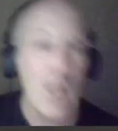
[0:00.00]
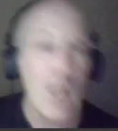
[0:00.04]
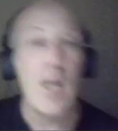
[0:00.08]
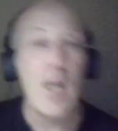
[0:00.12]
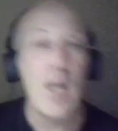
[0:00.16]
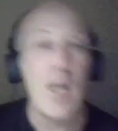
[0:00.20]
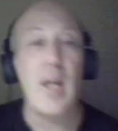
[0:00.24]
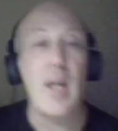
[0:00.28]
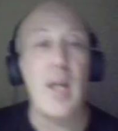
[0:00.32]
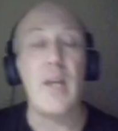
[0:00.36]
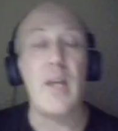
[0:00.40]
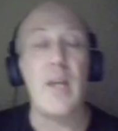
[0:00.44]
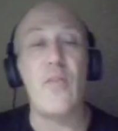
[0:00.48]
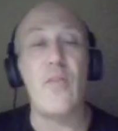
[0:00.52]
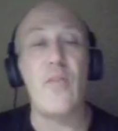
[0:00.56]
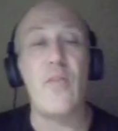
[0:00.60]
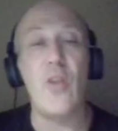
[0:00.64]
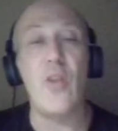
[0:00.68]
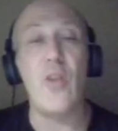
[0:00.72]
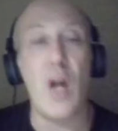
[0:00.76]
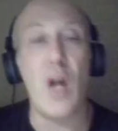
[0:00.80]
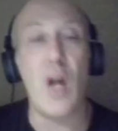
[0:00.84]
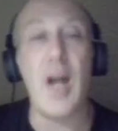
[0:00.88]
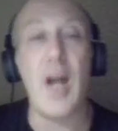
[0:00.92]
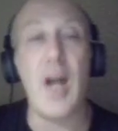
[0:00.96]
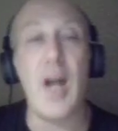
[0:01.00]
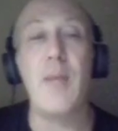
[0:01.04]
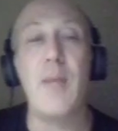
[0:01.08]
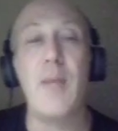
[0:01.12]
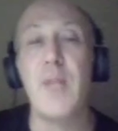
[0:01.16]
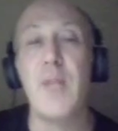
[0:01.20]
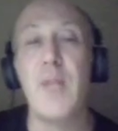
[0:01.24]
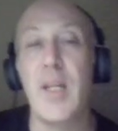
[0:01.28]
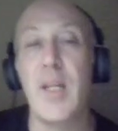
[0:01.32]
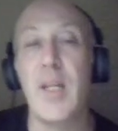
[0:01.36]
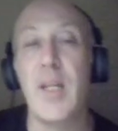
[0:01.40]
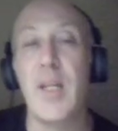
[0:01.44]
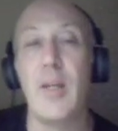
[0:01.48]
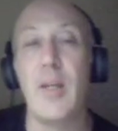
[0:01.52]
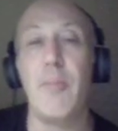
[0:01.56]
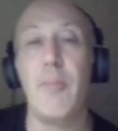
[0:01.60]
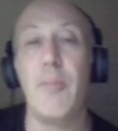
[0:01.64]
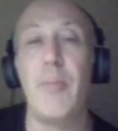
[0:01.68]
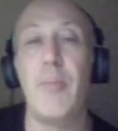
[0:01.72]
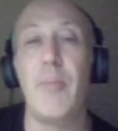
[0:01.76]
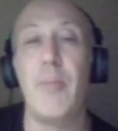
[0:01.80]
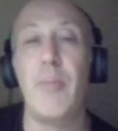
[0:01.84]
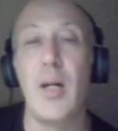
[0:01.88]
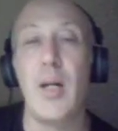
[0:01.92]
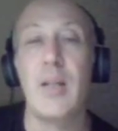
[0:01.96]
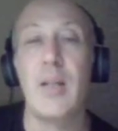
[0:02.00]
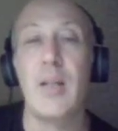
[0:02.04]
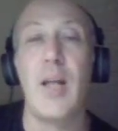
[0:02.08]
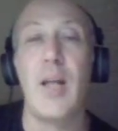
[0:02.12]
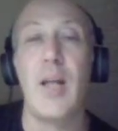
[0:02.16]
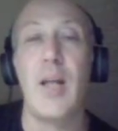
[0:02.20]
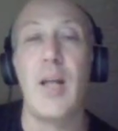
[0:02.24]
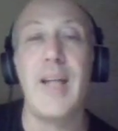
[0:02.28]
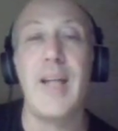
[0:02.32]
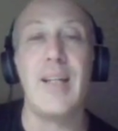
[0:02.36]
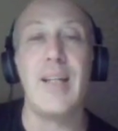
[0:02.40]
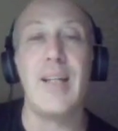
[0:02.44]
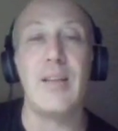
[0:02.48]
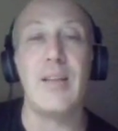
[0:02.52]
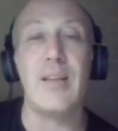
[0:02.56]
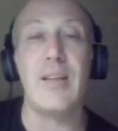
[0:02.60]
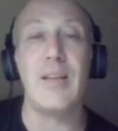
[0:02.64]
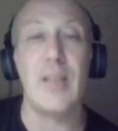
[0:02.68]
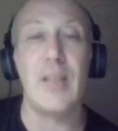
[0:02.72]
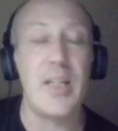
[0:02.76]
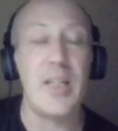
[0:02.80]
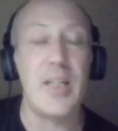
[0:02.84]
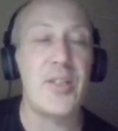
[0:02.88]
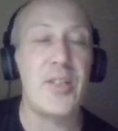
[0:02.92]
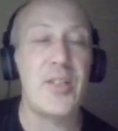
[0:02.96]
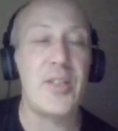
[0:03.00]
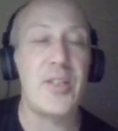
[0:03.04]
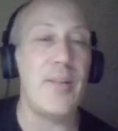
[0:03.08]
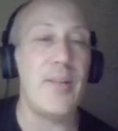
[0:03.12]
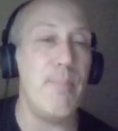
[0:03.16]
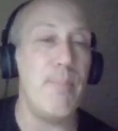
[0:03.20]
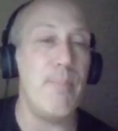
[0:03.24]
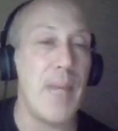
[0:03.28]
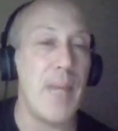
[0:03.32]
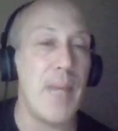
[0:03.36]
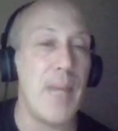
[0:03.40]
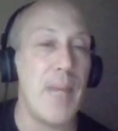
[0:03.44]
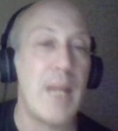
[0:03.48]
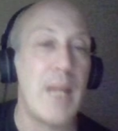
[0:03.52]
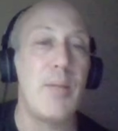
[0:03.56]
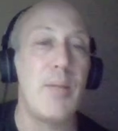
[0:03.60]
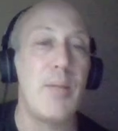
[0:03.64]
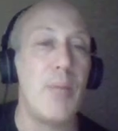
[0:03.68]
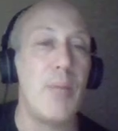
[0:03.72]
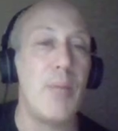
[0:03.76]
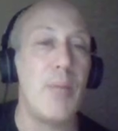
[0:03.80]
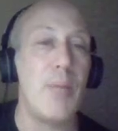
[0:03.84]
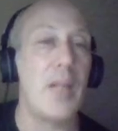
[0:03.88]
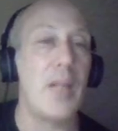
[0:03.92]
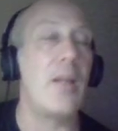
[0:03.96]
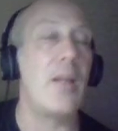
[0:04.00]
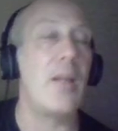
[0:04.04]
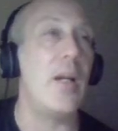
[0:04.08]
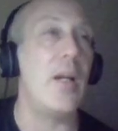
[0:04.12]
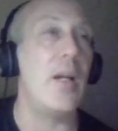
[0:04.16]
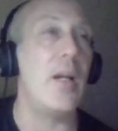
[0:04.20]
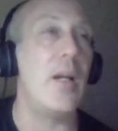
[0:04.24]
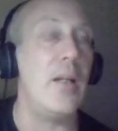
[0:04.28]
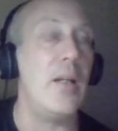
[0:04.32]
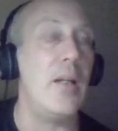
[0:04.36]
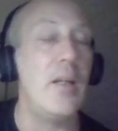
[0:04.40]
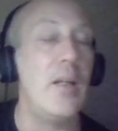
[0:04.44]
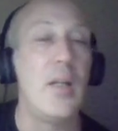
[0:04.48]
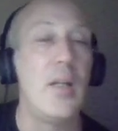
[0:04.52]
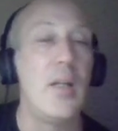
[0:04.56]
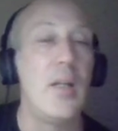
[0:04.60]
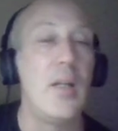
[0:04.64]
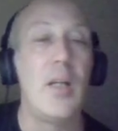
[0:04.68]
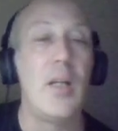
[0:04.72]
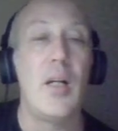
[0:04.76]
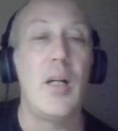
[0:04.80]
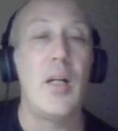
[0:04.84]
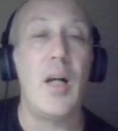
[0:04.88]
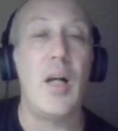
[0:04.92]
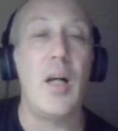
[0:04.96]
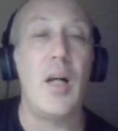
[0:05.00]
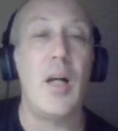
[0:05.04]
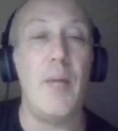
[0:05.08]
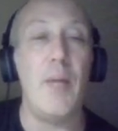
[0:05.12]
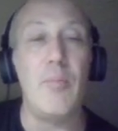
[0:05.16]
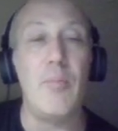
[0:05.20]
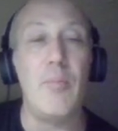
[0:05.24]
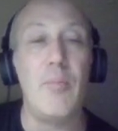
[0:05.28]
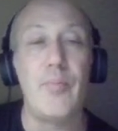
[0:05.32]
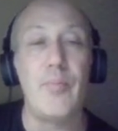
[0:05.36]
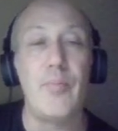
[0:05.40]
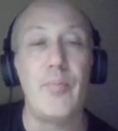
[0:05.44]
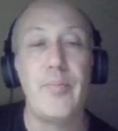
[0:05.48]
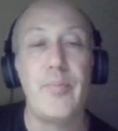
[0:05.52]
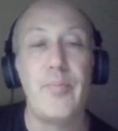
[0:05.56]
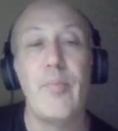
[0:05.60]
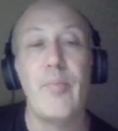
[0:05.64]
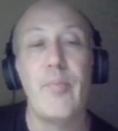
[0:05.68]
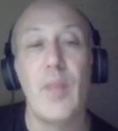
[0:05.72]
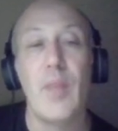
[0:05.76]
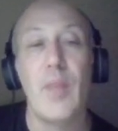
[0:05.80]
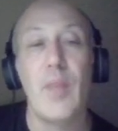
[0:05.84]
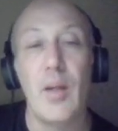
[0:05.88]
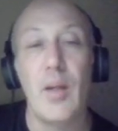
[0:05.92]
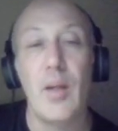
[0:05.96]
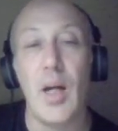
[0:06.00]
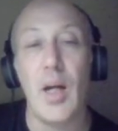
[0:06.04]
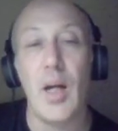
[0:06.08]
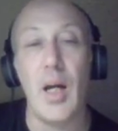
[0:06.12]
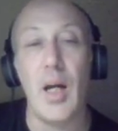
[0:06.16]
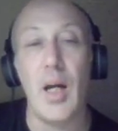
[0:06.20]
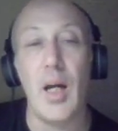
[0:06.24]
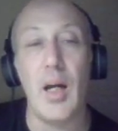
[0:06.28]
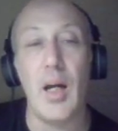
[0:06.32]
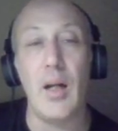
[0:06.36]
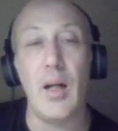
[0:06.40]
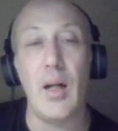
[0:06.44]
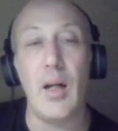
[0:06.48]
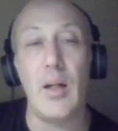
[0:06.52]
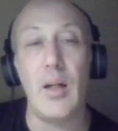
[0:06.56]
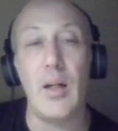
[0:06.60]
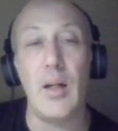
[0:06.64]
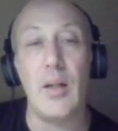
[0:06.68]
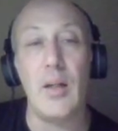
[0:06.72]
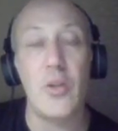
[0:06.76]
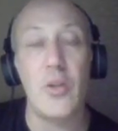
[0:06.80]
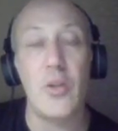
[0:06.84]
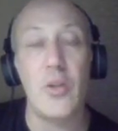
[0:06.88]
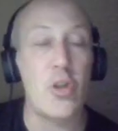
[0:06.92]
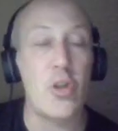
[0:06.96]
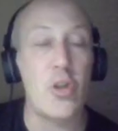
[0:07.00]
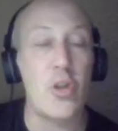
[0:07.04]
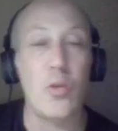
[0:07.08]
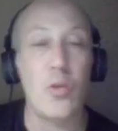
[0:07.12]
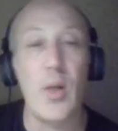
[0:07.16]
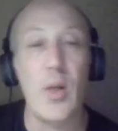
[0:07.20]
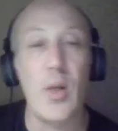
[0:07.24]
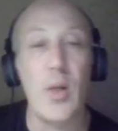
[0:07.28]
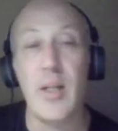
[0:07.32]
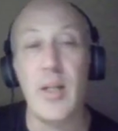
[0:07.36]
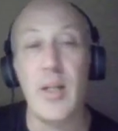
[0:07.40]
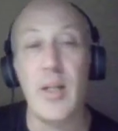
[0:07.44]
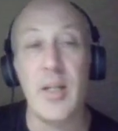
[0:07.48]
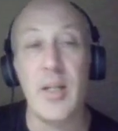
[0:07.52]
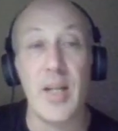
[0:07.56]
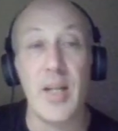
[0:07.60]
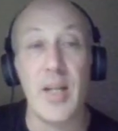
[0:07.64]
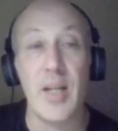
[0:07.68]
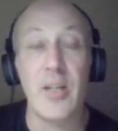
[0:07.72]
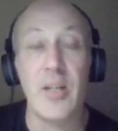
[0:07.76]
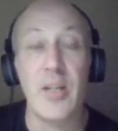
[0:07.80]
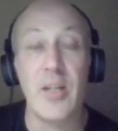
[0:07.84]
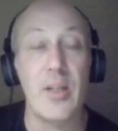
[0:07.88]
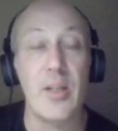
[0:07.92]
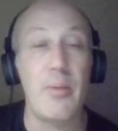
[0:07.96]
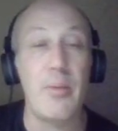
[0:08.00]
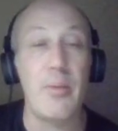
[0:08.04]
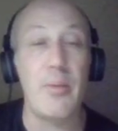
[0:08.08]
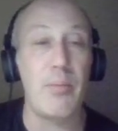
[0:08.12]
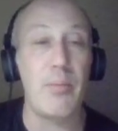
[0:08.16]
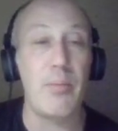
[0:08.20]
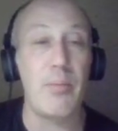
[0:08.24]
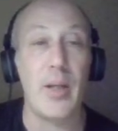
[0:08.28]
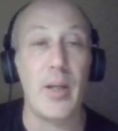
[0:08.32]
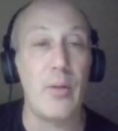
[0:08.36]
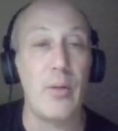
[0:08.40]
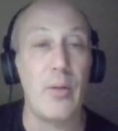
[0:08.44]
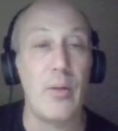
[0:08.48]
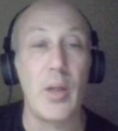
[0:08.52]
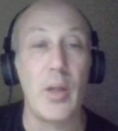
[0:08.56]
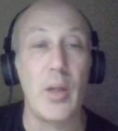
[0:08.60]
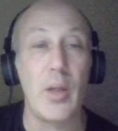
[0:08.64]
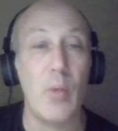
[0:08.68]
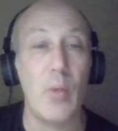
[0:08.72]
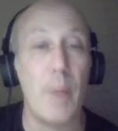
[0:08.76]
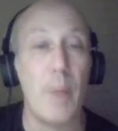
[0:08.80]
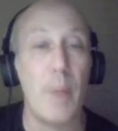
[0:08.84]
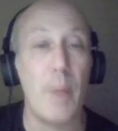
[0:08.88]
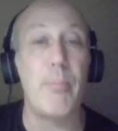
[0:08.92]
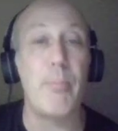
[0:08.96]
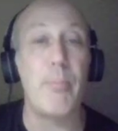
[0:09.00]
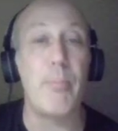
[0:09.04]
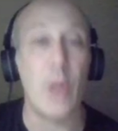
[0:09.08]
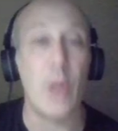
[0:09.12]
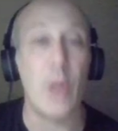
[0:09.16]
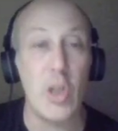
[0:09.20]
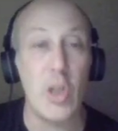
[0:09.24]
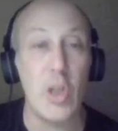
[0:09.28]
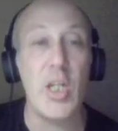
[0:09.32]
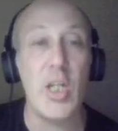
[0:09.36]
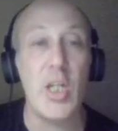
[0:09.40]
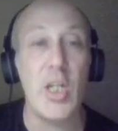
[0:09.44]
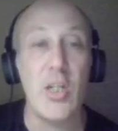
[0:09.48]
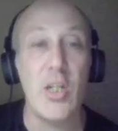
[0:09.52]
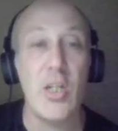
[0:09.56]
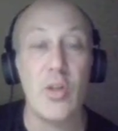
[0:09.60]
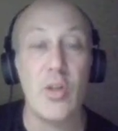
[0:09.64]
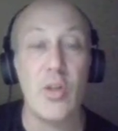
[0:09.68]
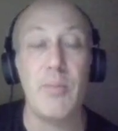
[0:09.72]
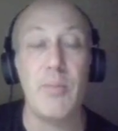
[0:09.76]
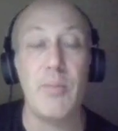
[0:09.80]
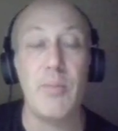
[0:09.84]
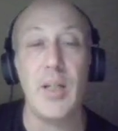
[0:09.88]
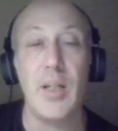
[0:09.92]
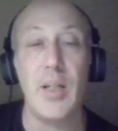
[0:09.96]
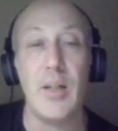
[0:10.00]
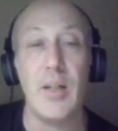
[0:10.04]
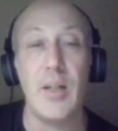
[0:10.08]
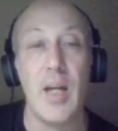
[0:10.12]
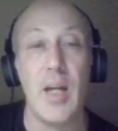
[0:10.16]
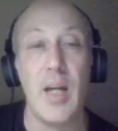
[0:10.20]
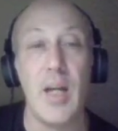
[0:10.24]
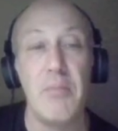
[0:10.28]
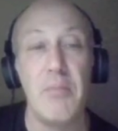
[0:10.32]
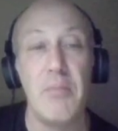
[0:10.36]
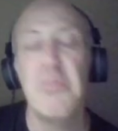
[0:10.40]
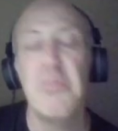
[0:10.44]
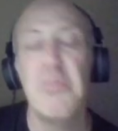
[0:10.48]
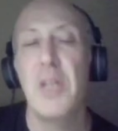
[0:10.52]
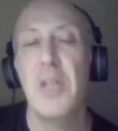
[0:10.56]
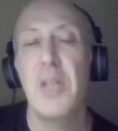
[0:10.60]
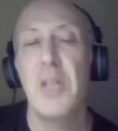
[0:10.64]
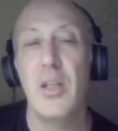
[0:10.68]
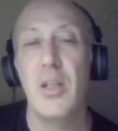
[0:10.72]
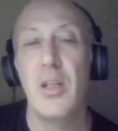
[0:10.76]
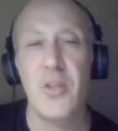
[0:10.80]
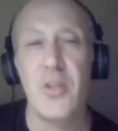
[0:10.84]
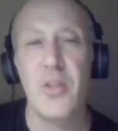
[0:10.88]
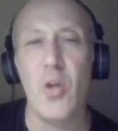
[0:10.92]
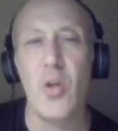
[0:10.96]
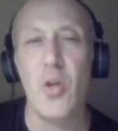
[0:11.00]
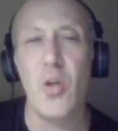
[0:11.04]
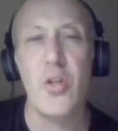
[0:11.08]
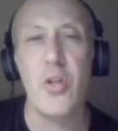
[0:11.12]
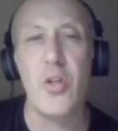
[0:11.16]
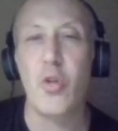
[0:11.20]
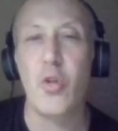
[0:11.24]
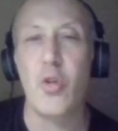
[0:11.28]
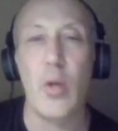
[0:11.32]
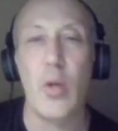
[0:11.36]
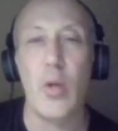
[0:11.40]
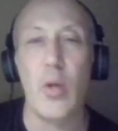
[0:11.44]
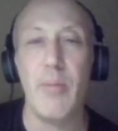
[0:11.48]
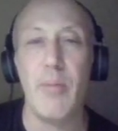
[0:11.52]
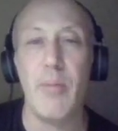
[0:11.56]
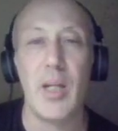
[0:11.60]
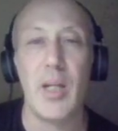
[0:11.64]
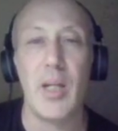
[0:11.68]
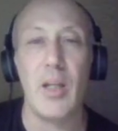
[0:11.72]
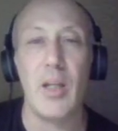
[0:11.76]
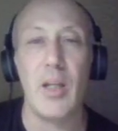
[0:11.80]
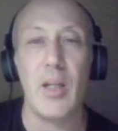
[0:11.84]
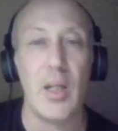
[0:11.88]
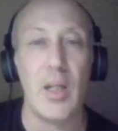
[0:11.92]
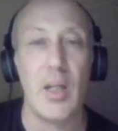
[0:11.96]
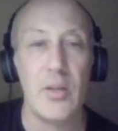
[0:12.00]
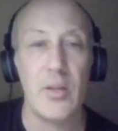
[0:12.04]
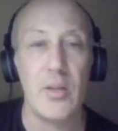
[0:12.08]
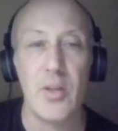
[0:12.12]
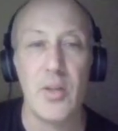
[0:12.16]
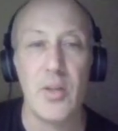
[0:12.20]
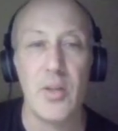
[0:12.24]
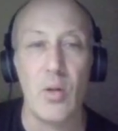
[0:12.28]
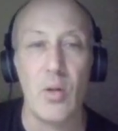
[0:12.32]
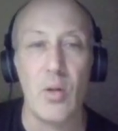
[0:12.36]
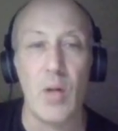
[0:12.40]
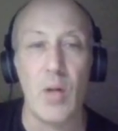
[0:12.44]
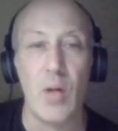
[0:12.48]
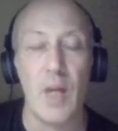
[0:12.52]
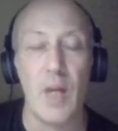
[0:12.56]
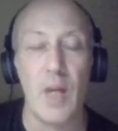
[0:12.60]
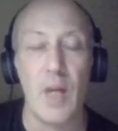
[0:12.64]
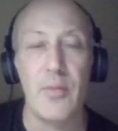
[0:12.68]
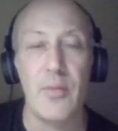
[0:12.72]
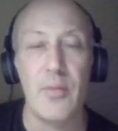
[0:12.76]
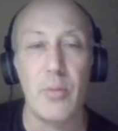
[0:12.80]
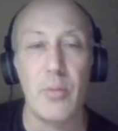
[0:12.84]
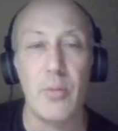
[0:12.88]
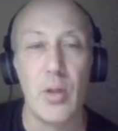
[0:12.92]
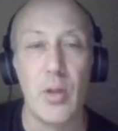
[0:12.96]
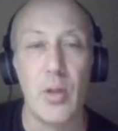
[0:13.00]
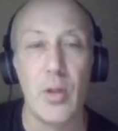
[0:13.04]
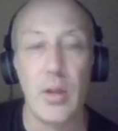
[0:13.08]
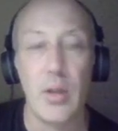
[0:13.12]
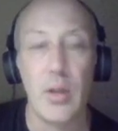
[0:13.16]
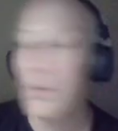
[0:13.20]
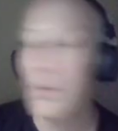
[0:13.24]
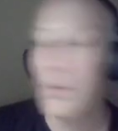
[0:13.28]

If not, I'm taking the puck line at least, and maybe money line. Um, uh, Detroit has actually been playing really well. Bernier should be in net. Let's go Detroit money line. Let's go off the board here.